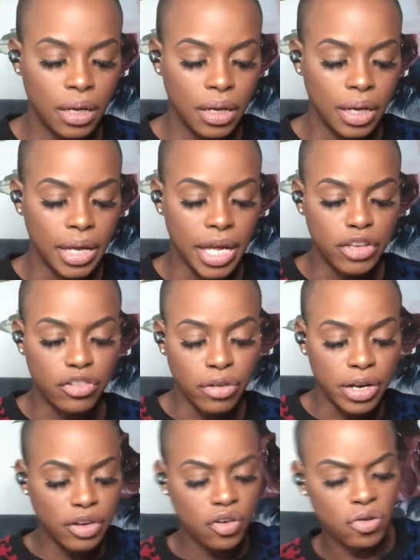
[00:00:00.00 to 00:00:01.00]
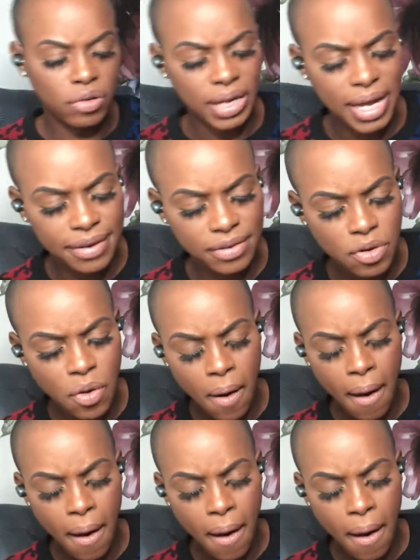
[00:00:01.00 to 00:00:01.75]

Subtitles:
It has drained you a lot too.